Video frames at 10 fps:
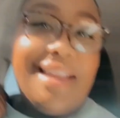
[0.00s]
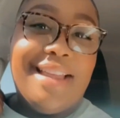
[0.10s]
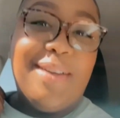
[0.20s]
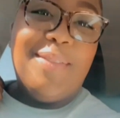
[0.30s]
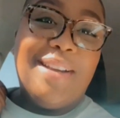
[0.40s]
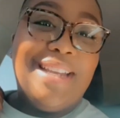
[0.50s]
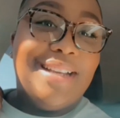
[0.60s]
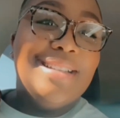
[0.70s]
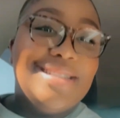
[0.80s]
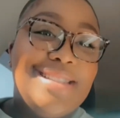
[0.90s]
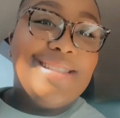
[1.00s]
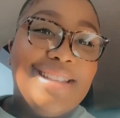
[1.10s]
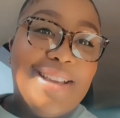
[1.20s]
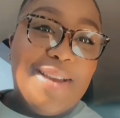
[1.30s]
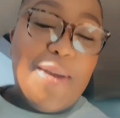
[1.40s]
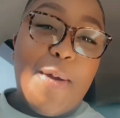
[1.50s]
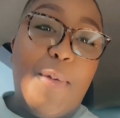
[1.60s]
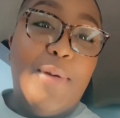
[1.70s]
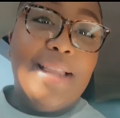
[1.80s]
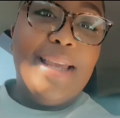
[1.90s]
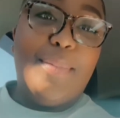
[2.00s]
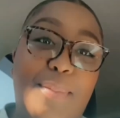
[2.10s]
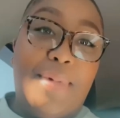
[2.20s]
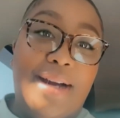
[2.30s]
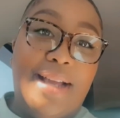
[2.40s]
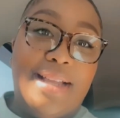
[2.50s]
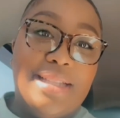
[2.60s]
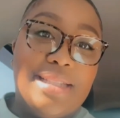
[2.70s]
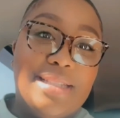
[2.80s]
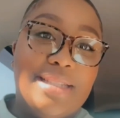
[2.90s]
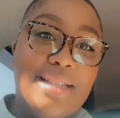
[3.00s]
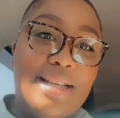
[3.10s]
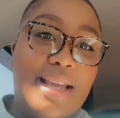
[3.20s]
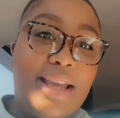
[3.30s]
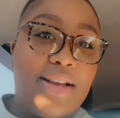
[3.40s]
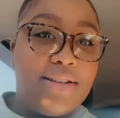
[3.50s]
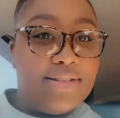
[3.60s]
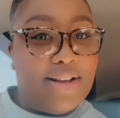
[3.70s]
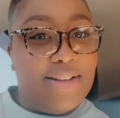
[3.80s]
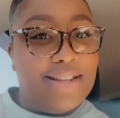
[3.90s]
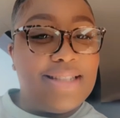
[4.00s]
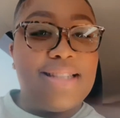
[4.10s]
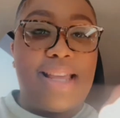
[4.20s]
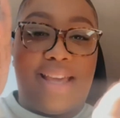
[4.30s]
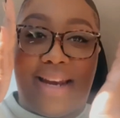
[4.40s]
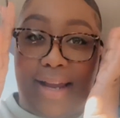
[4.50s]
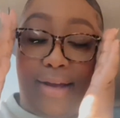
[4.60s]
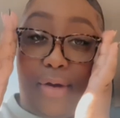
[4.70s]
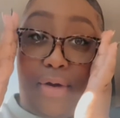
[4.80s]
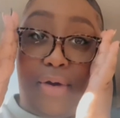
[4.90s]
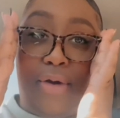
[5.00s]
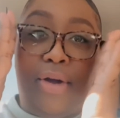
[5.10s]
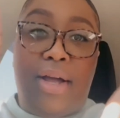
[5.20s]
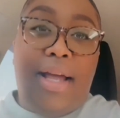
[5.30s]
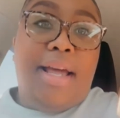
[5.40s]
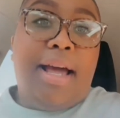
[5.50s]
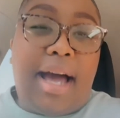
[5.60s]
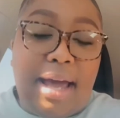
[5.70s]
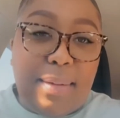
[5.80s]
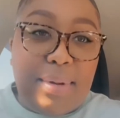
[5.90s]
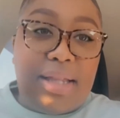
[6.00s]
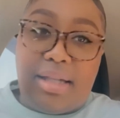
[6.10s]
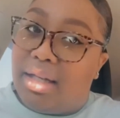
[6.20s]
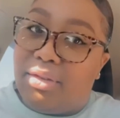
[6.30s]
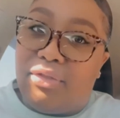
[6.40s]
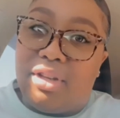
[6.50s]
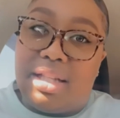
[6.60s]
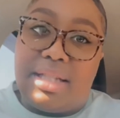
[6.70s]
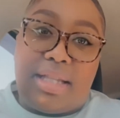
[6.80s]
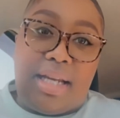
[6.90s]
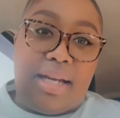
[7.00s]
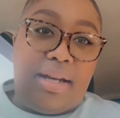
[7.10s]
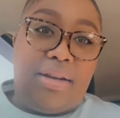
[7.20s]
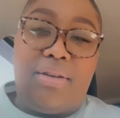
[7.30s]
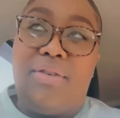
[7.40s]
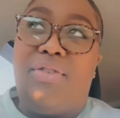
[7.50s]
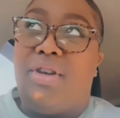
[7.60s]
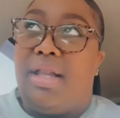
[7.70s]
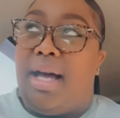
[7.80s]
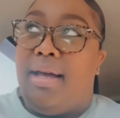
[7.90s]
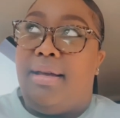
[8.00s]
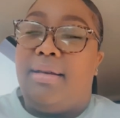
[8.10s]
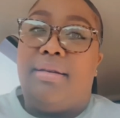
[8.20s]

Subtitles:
weeks. Really months. Okay. Oh, this is a good angle. I have been looking for this thing for like